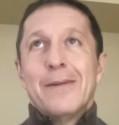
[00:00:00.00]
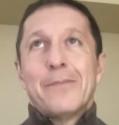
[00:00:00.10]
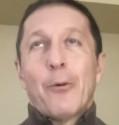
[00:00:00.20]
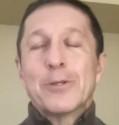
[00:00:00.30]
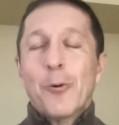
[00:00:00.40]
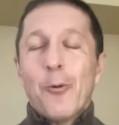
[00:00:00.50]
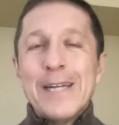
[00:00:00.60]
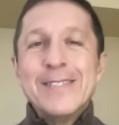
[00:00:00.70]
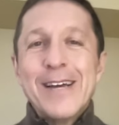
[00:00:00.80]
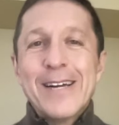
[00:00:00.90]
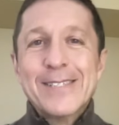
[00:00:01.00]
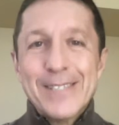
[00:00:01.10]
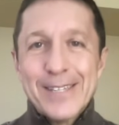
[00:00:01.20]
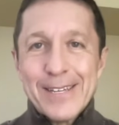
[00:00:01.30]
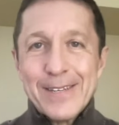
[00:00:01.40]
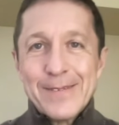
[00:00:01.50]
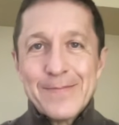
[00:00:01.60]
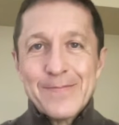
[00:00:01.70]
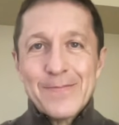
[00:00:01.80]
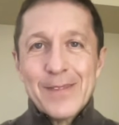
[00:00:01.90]
But what the White Sox see
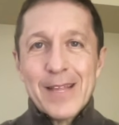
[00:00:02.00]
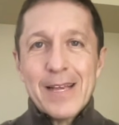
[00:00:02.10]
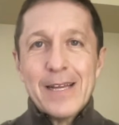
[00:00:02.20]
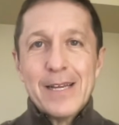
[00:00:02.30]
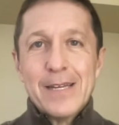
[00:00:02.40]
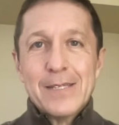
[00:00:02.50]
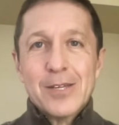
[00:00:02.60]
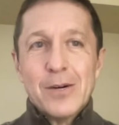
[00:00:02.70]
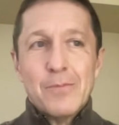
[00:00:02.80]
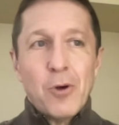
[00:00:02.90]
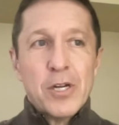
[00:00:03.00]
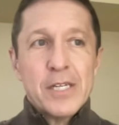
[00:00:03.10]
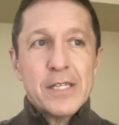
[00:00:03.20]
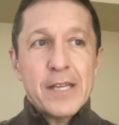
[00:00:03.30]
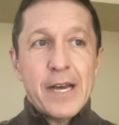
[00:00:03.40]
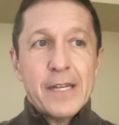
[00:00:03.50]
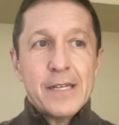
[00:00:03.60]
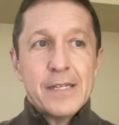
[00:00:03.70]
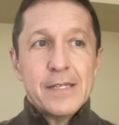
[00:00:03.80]
is a market that